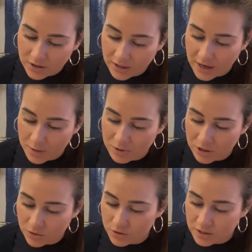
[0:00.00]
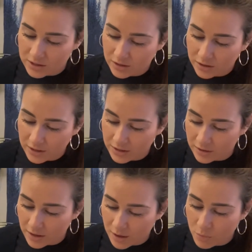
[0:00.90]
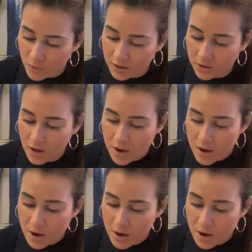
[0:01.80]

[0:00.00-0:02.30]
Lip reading: that he had been using to clean them with